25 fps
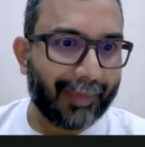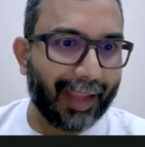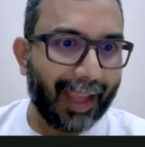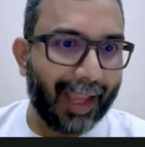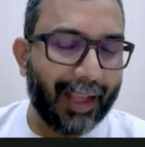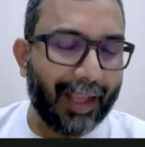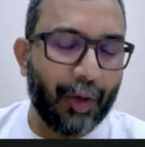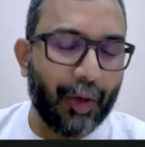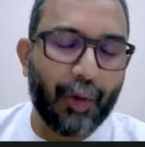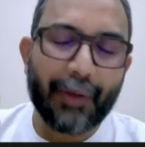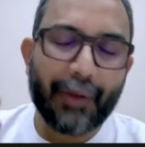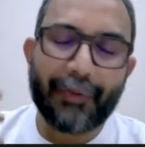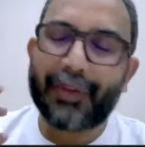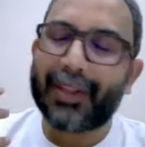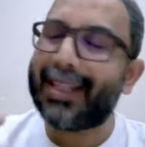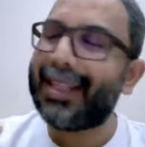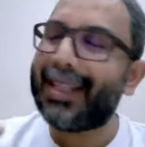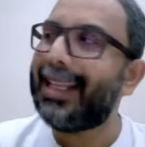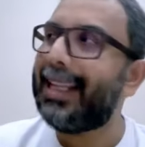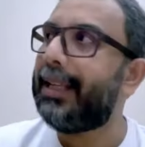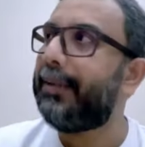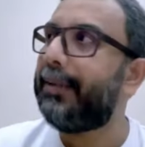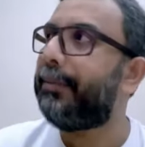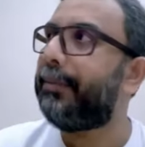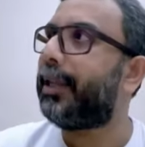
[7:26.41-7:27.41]
And you have
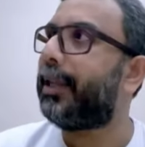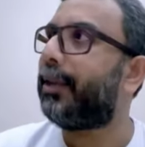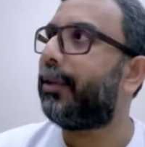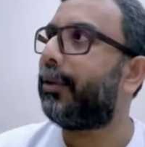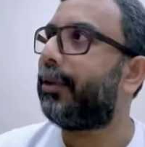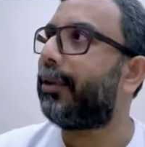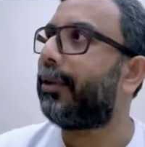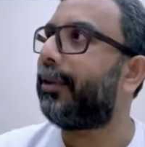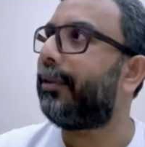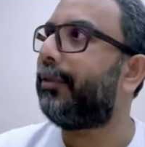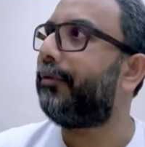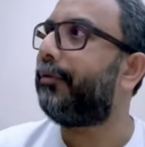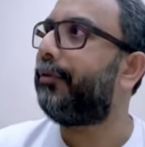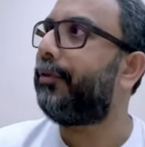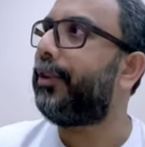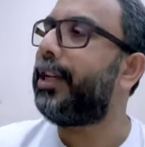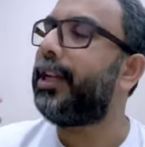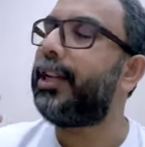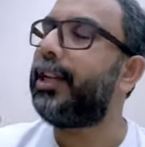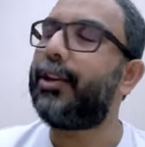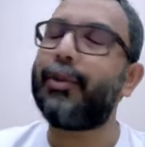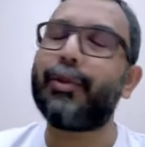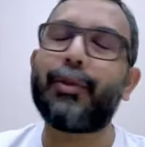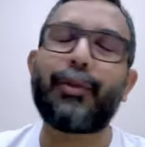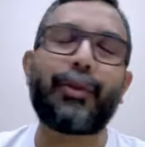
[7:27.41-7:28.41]
seen me on
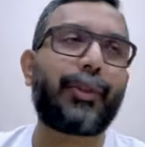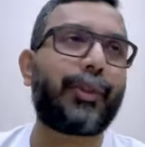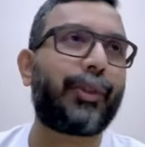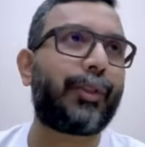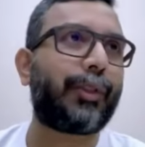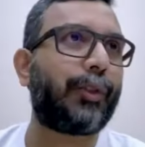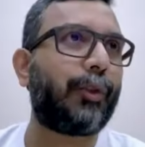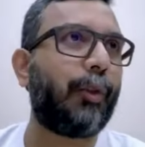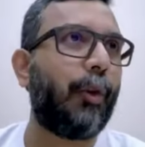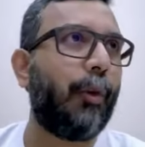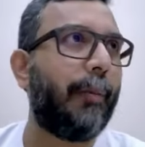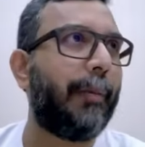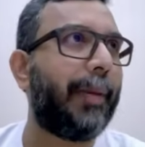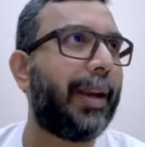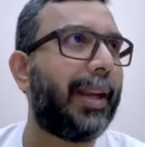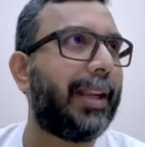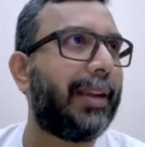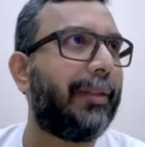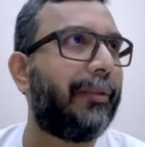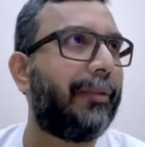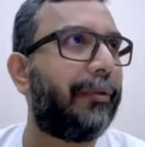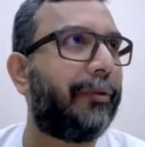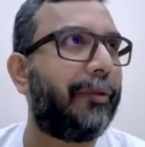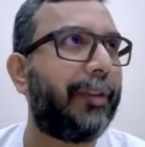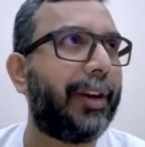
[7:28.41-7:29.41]
videos so
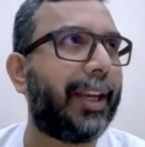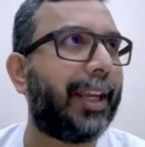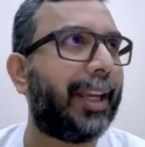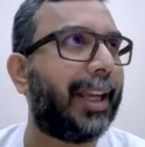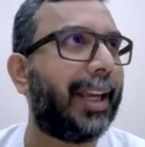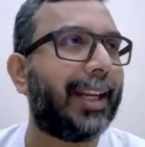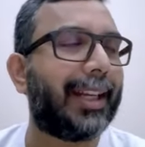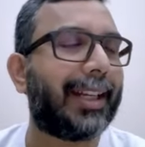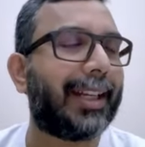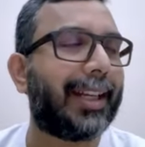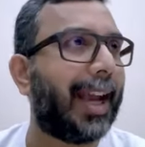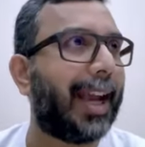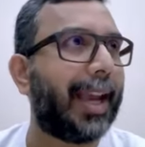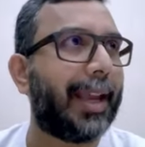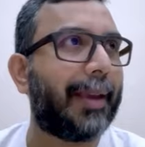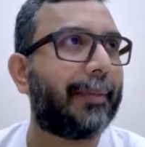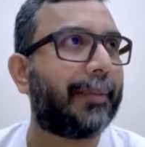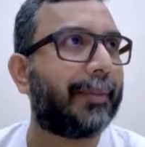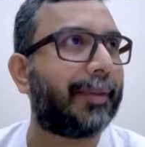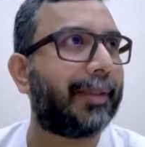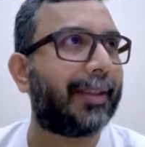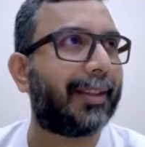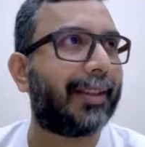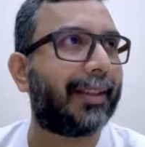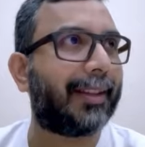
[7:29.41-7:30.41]
many freaking
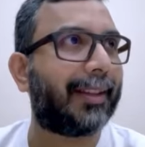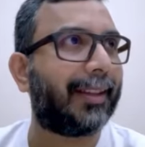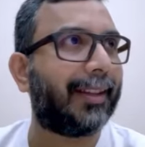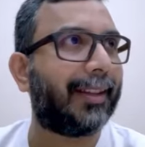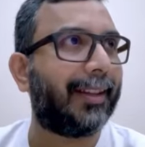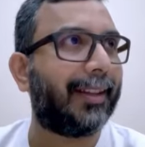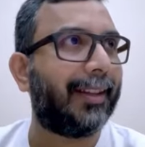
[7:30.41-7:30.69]
times.